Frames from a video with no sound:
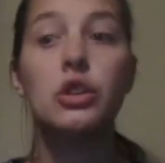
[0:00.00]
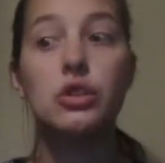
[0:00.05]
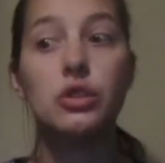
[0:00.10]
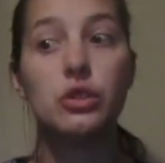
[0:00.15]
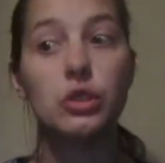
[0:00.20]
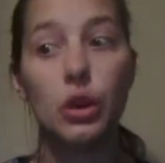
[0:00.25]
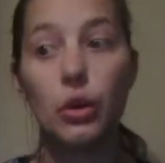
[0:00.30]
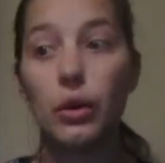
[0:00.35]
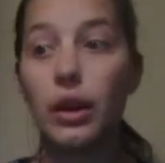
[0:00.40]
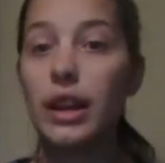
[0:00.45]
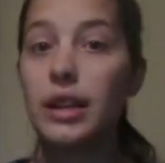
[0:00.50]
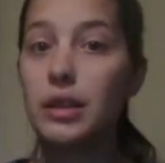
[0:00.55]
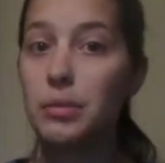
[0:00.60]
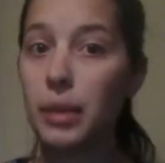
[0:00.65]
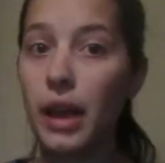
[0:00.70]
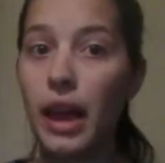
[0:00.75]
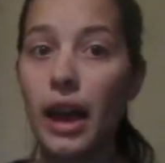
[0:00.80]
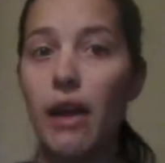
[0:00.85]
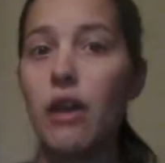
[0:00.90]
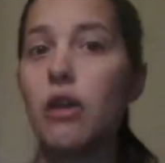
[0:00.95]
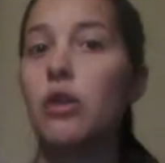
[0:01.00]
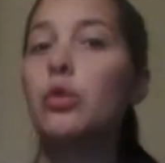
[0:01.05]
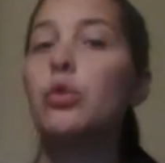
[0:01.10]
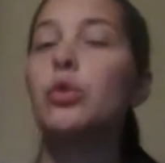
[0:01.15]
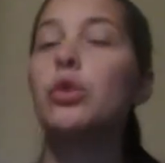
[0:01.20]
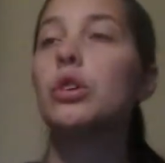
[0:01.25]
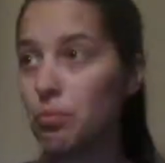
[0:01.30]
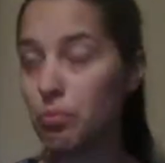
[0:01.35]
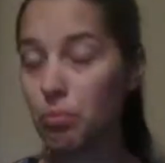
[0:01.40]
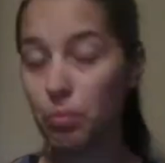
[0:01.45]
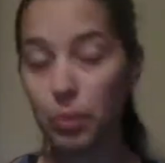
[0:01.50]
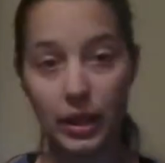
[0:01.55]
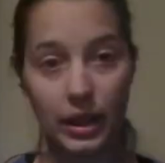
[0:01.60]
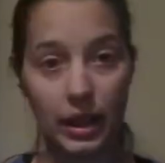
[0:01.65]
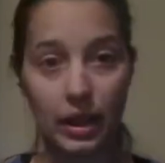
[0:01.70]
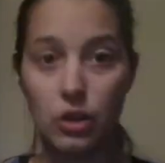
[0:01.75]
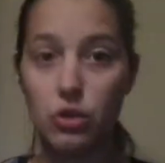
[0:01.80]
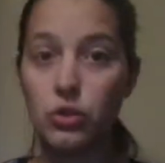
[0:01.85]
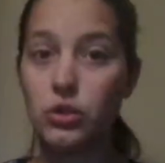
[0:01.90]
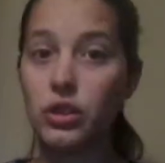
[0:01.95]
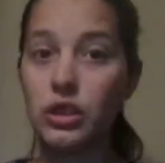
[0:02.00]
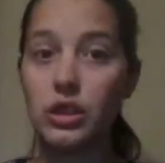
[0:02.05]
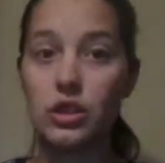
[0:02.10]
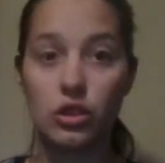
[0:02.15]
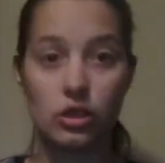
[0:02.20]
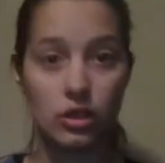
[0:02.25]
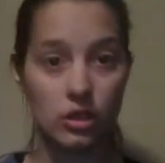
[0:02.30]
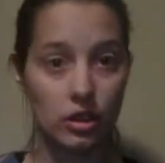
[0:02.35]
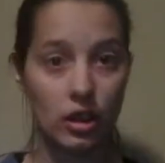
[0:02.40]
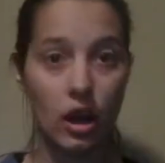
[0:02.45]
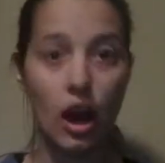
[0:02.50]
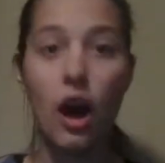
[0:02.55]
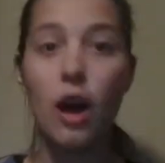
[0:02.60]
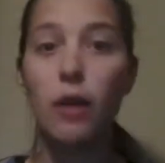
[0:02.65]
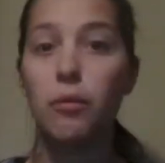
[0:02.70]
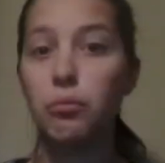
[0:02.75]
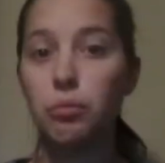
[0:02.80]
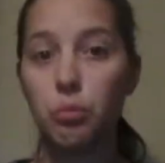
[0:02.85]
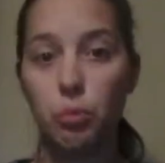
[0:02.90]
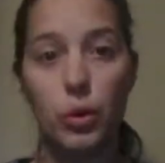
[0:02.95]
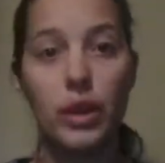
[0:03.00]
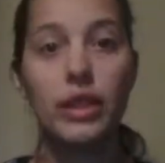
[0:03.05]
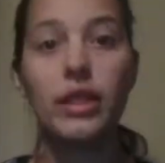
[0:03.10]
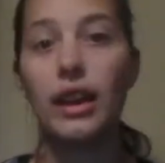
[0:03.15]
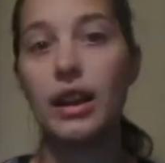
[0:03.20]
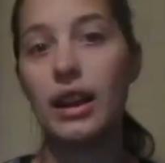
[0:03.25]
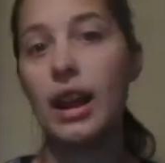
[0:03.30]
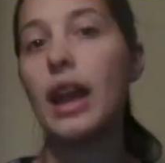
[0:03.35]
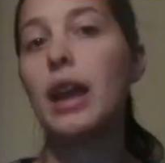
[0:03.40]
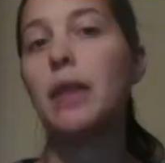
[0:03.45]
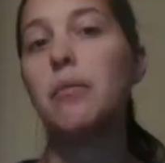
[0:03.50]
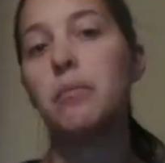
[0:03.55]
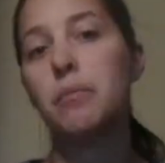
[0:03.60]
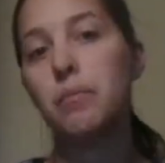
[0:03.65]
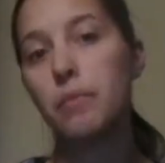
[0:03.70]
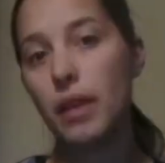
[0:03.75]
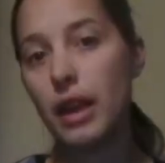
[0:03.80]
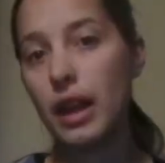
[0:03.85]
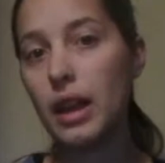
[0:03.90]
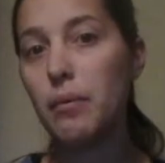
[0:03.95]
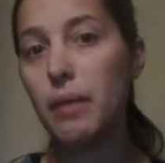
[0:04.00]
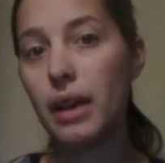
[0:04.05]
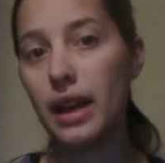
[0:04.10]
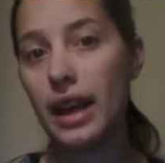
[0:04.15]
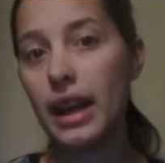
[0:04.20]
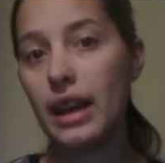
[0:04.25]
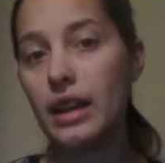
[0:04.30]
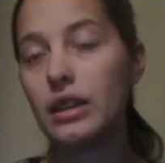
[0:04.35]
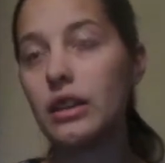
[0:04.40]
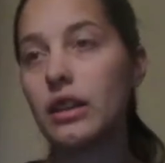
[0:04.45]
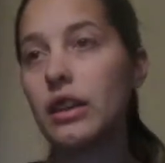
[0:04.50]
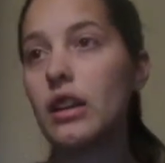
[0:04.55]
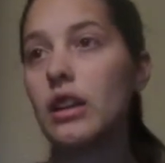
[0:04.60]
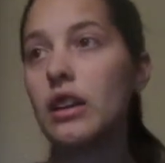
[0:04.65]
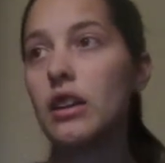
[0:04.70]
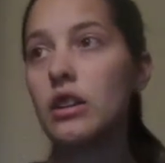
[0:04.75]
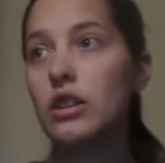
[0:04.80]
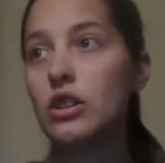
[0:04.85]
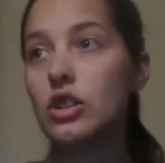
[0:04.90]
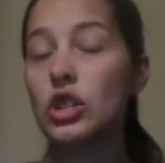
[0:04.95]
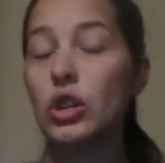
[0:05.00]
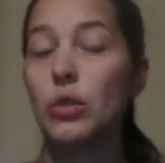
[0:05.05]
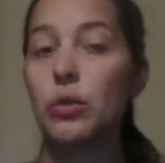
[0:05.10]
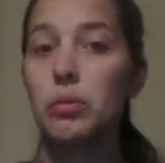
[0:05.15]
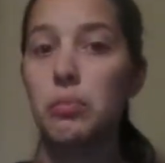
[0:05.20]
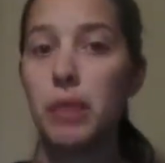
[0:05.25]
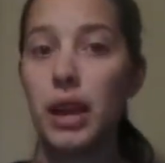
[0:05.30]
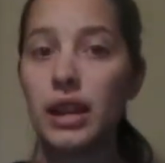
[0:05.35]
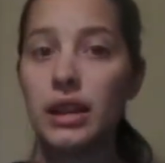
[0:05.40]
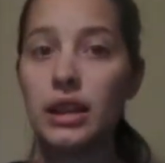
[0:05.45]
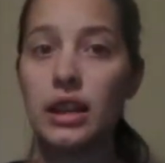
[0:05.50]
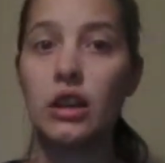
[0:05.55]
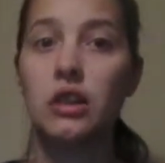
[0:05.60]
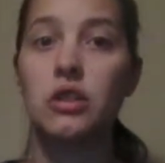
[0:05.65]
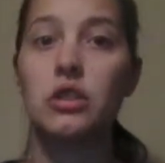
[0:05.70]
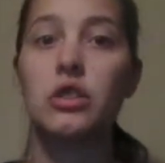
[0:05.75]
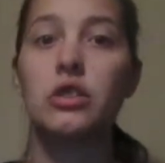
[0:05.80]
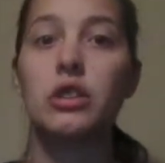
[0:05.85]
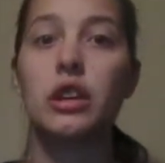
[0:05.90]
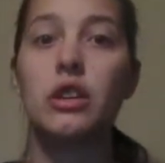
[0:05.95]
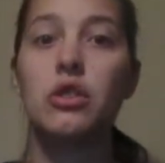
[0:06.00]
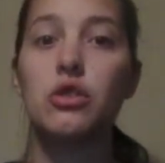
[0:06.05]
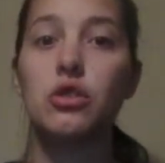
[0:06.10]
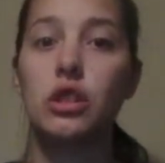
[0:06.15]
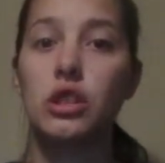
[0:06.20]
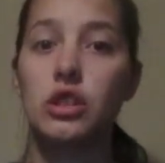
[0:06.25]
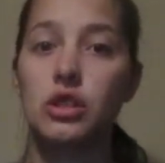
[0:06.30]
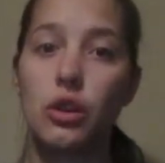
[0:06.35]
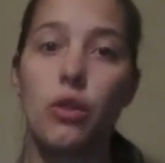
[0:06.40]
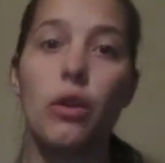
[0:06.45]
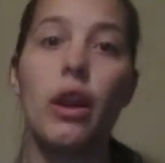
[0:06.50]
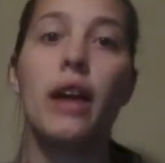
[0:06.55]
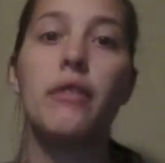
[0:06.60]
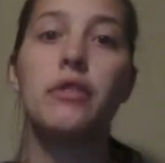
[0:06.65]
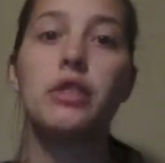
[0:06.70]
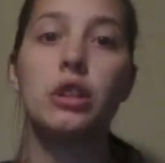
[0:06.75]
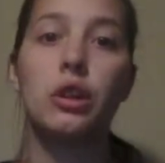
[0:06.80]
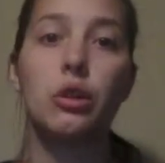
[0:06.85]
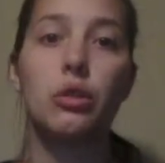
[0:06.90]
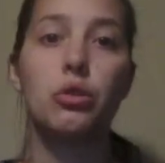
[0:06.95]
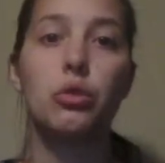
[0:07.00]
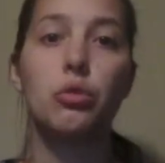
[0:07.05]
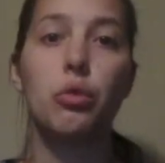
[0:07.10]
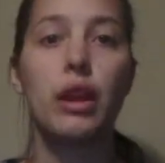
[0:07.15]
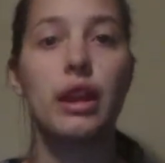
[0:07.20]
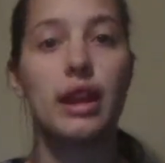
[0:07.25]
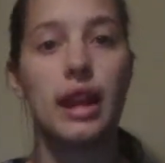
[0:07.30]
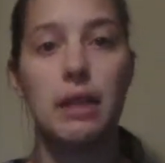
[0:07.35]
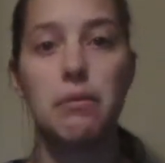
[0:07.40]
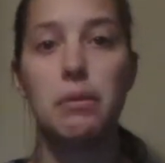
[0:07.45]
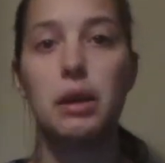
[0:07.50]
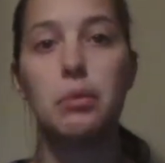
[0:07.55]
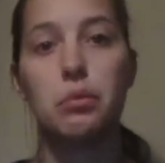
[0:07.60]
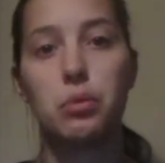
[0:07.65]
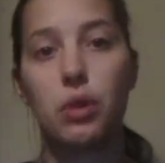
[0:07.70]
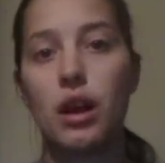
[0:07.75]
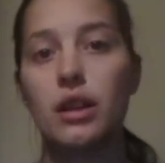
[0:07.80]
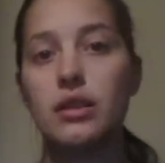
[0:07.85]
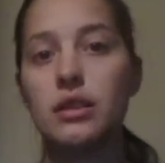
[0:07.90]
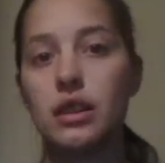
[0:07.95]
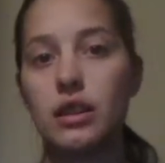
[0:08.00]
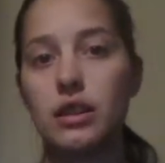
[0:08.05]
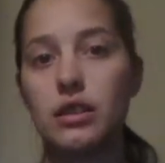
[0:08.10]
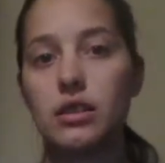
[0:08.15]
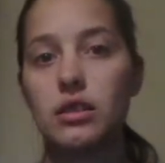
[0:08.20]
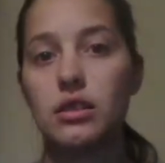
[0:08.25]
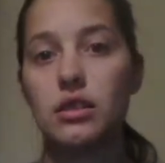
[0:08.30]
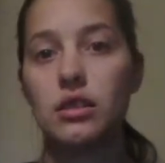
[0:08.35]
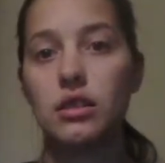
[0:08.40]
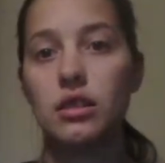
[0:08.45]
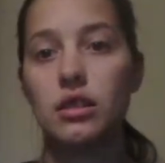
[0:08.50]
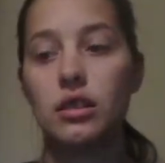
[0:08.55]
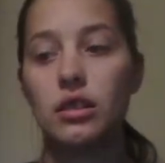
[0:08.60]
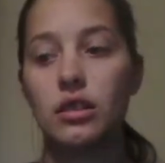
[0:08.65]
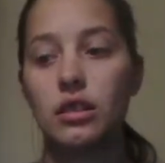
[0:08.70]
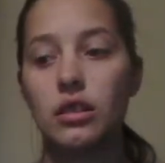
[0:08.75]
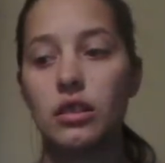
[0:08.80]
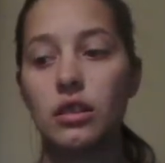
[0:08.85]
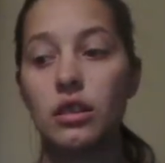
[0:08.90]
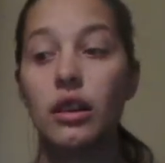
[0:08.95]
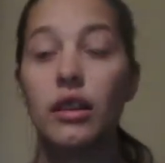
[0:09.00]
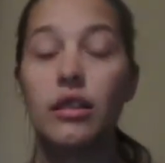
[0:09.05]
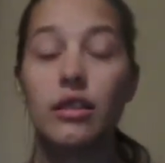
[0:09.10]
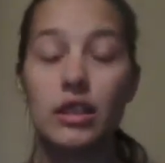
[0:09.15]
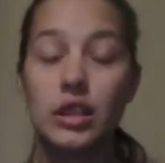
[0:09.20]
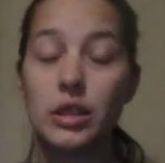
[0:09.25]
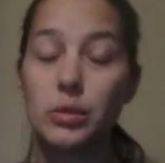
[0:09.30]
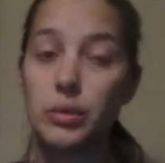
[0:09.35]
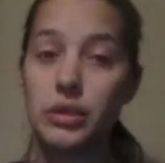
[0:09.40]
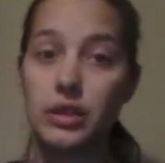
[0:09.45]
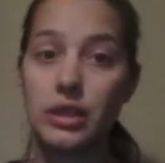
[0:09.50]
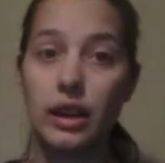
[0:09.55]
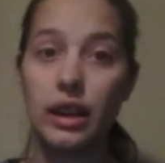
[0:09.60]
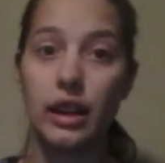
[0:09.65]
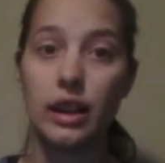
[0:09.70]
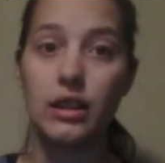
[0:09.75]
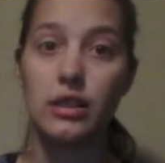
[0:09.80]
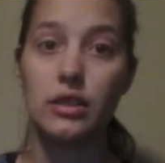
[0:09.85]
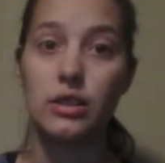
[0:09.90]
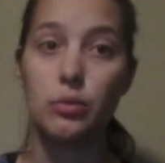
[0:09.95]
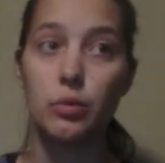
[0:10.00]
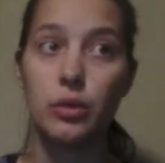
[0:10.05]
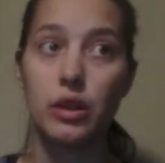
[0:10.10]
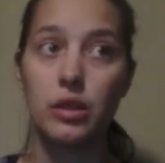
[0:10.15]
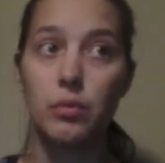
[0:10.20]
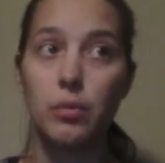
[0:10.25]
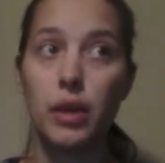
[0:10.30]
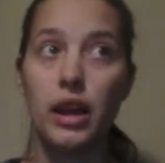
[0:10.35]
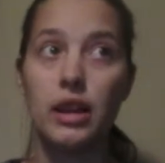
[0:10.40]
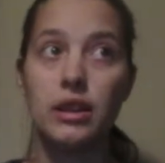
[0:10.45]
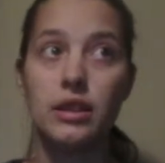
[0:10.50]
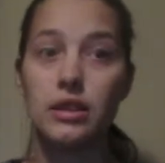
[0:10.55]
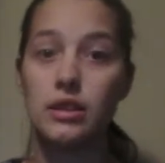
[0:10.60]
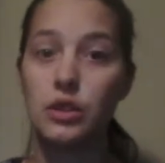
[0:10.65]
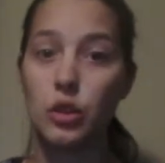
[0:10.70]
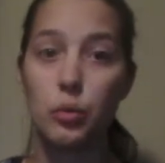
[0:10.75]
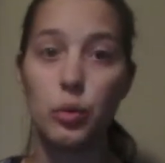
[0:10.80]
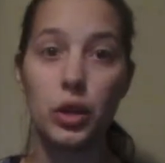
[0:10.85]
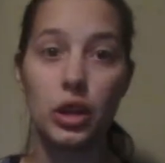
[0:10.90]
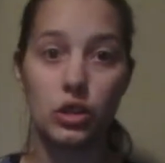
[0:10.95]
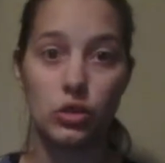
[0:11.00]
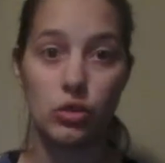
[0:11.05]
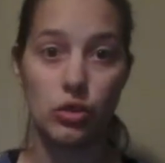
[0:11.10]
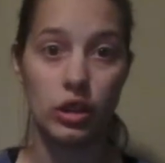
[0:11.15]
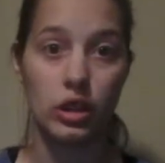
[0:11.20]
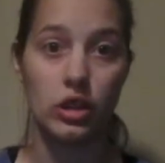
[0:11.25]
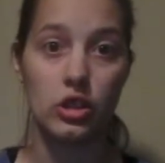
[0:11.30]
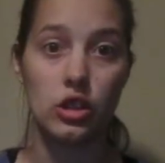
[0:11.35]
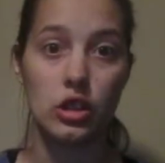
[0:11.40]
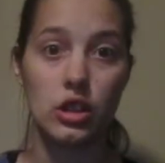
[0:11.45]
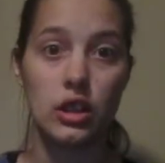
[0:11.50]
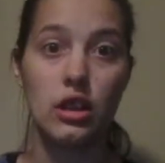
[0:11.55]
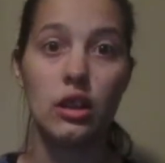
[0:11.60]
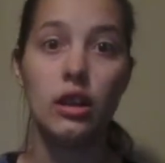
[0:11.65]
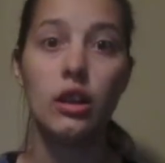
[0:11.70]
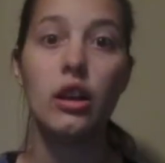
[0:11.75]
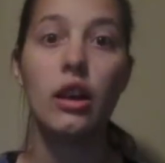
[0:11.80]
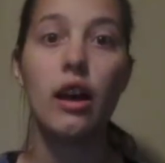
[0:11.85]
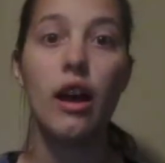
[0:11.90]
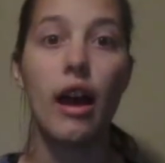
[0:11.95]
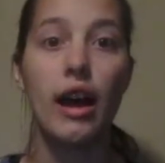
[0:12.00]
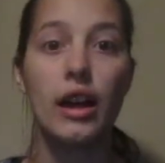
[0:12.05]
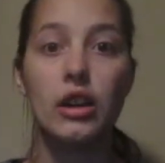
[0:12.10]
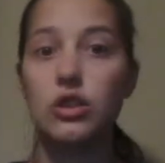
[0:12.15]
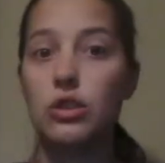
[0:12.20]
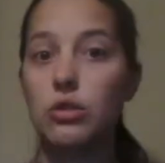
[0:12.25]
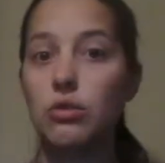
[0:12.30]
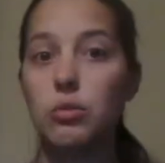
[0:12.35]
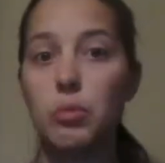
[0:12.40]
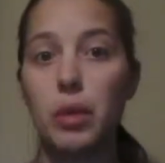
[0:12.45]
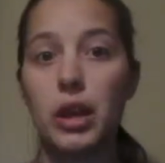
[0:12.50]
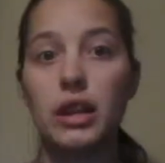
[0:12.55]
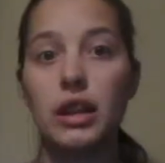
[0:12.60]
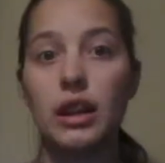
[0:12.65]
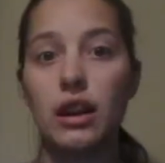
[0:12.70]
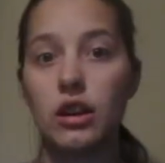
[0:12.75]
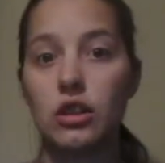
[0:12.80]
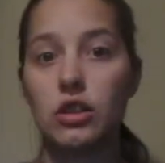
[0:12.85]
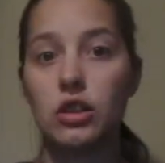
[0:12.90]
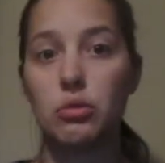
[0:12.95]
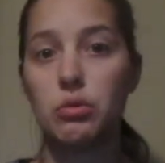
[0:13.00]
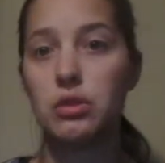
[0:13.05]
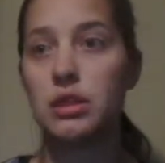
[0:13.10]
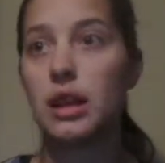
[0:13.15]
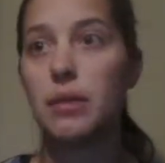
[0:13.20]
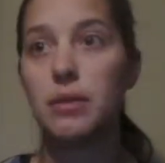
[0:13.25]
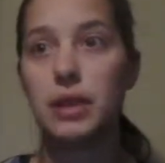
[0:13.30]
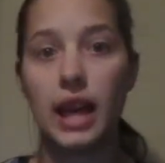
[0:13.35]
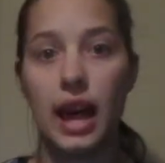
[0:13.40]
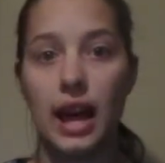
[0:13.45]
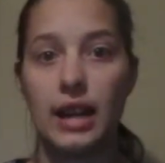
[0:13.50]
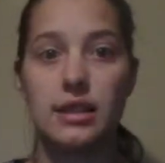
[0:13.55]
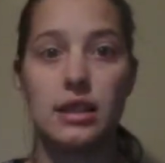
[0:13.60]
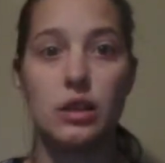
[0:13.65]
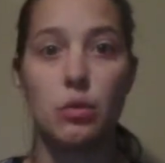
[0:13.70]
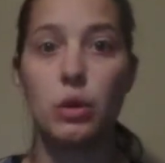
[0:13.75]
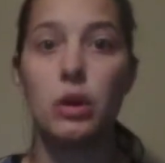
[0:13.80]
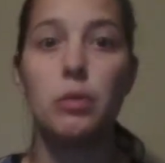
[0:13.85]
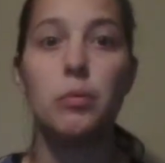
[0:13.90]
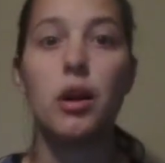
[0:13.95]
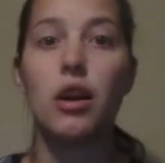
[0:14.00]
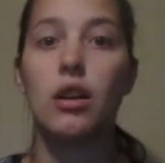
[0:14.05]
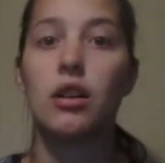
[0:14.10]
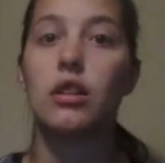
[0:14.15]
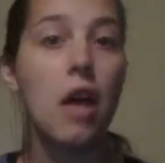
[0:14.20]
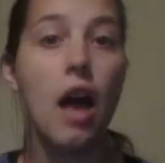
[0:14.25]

Don't ask me how, but they usually just come with a name in my head. So with main characters, I usually don't have to go through a naming process. This was the case with my dystopian trilogy. I knew the main character was named Cassie Wilmark.